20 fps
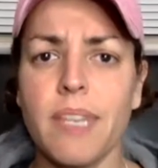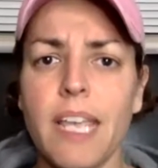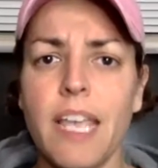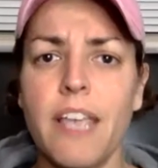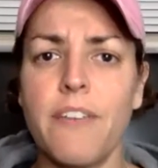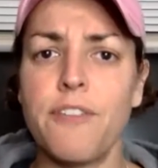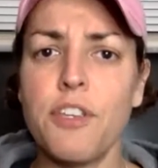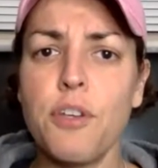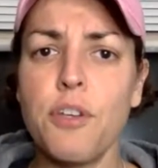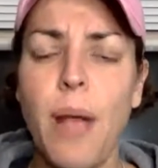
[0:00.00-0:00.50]

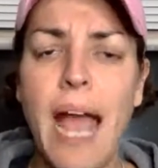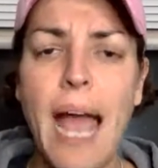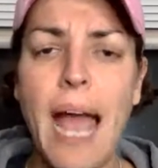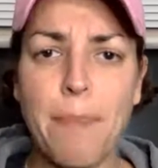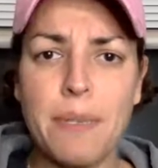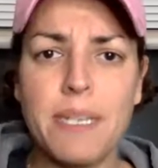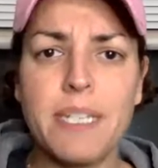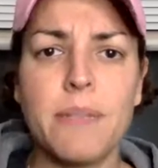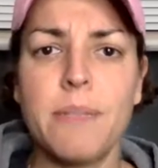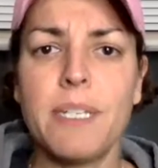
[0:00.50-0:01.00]
if you
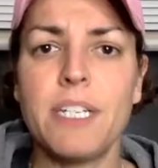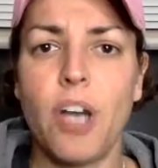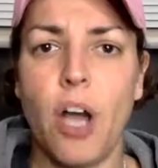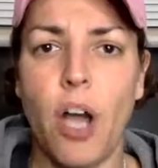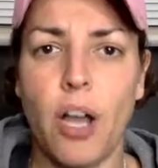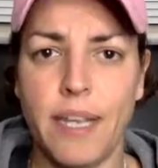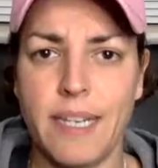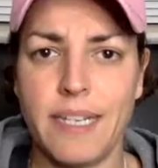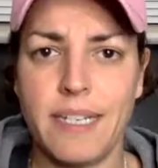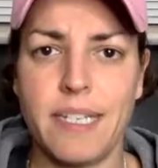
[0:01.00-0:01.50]
happen to be
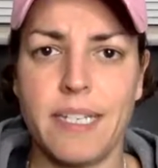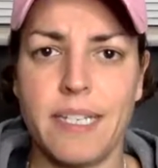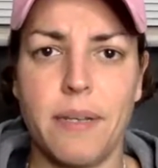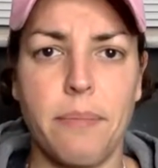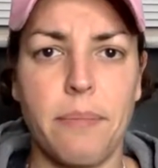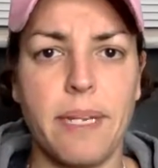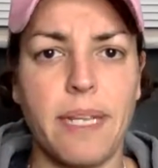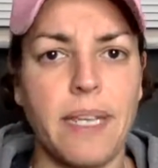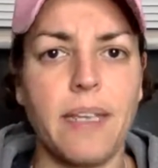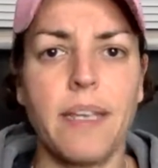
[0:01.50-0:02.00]
talking to
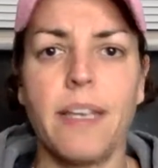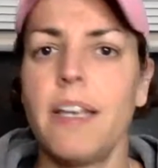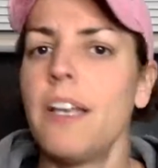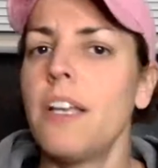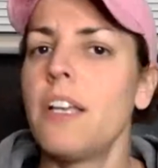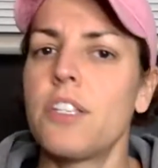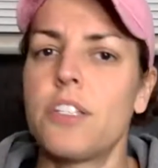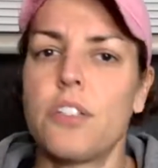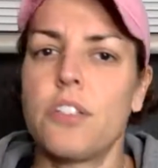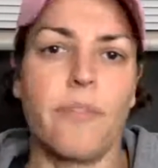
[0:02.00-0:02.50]
somebody,
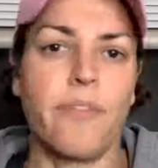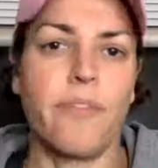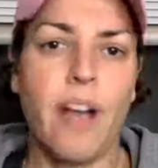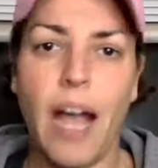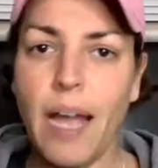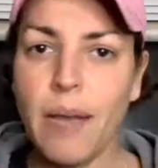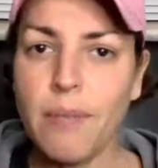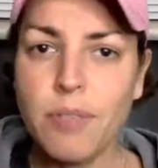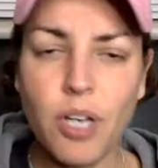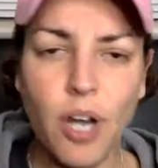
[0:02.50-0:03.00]
so if
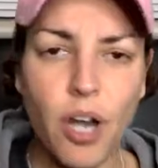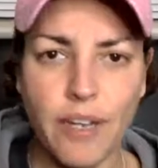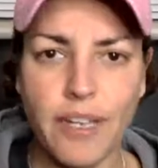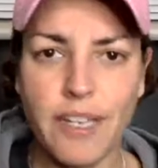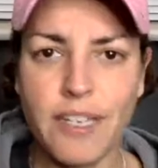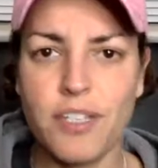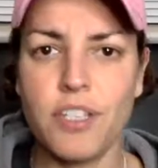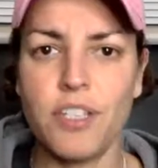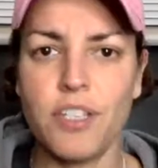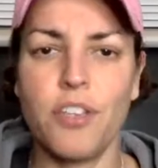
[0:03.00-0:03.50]
I'm
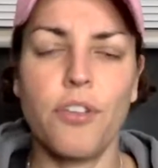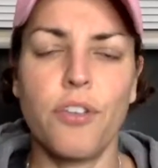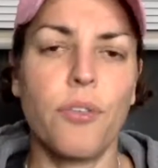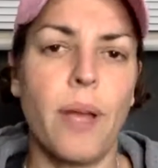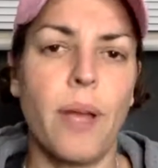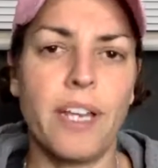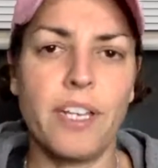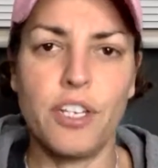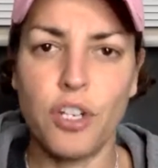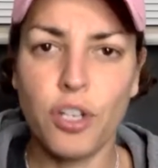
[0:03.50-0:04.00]
talking to you
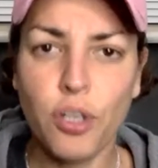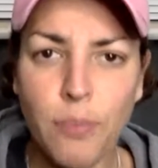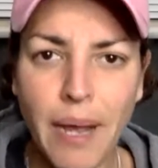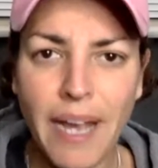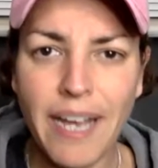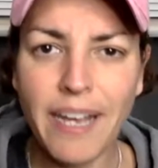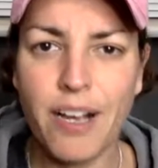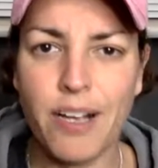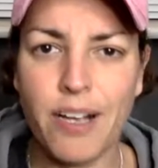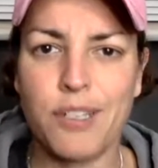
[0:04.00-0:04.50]
and you're
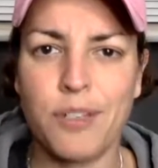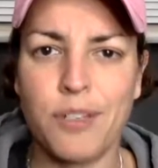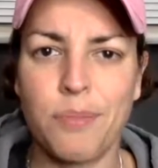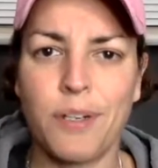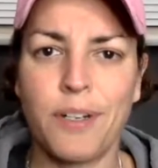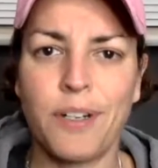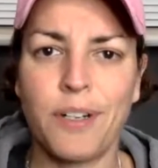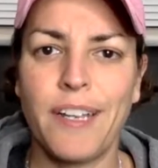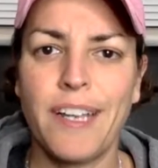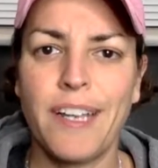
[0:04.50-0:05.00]
my
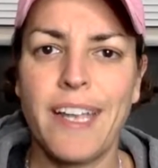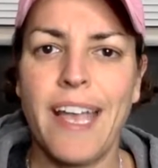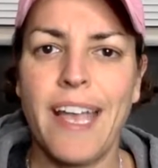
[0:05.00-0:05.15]
customer,